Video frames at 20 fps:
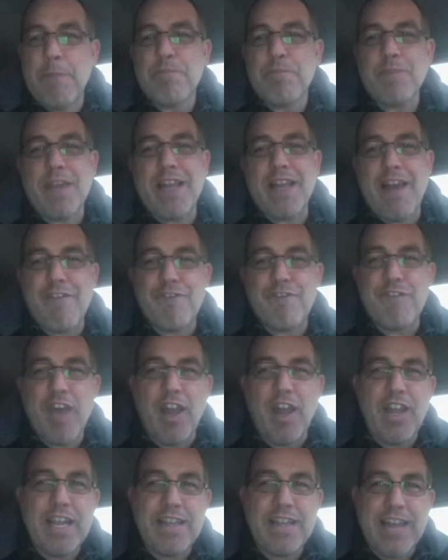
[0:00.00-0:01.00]
And I felt
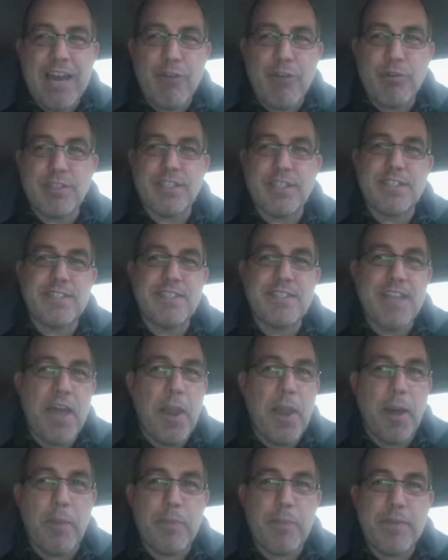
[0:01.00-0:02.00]
like that was a
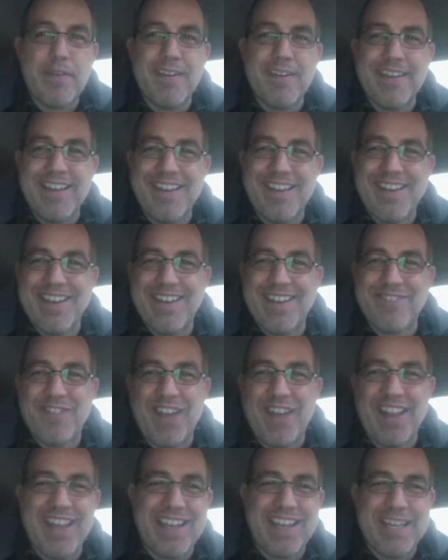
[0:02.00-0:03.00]
setup. It felt
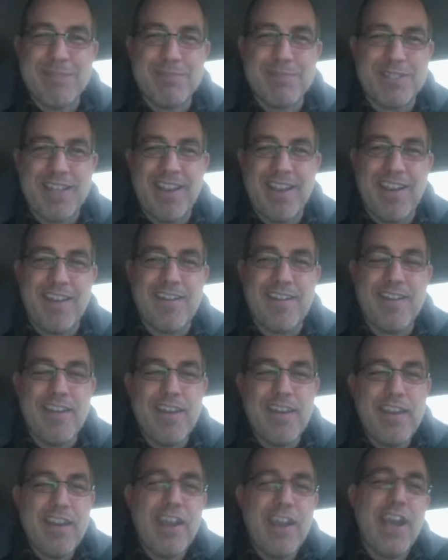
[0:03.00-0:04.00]
like him saying,
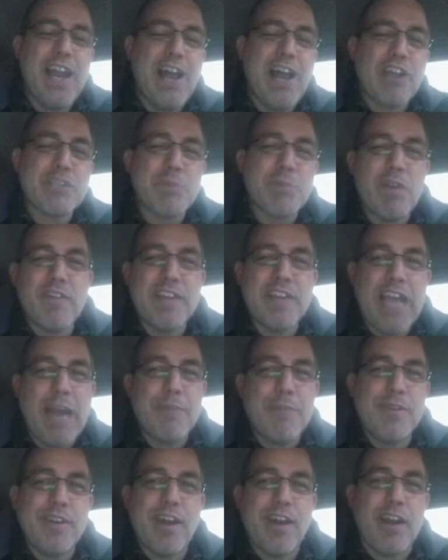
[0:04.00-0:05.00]
and how small of a gap do
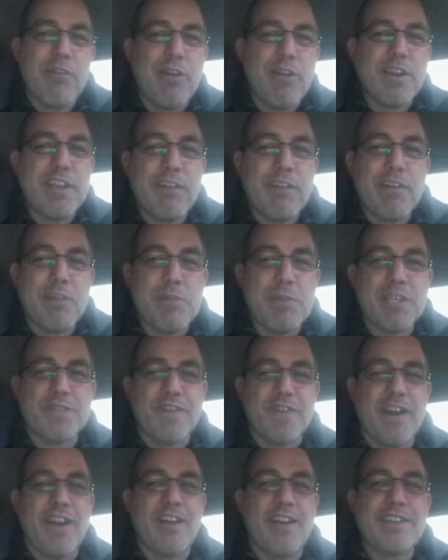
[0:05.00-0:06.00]
you got to run to get rid of
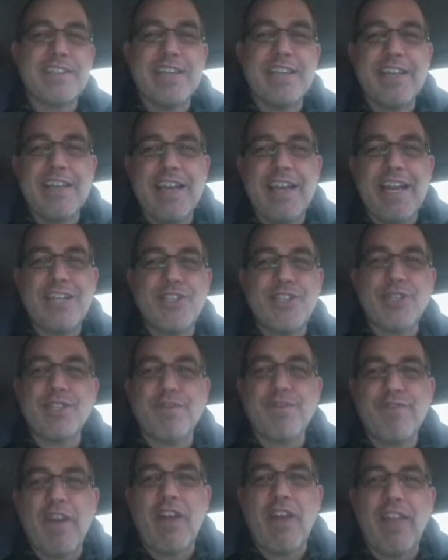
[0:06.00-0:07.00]
misfires? It just
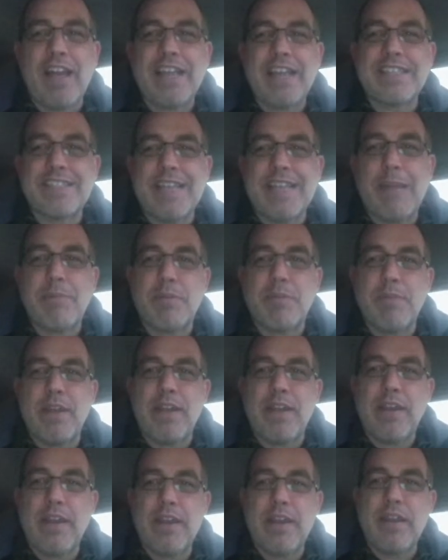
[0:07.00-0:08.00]
felt like a setup to me.
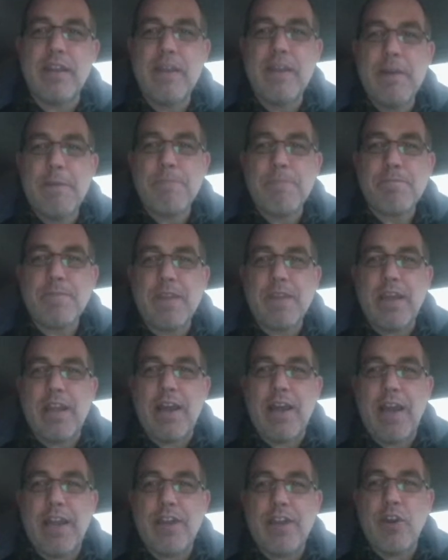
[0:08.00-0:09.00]
And
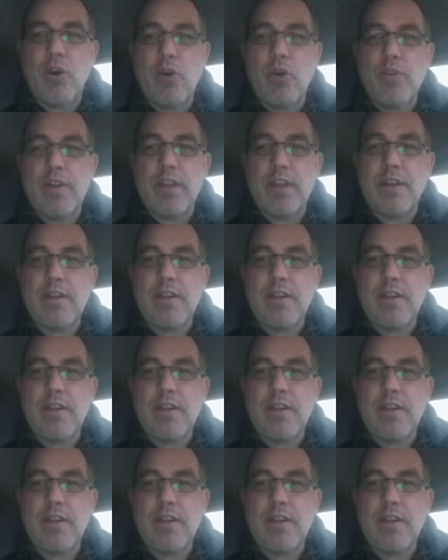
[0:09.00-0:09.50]
I know that,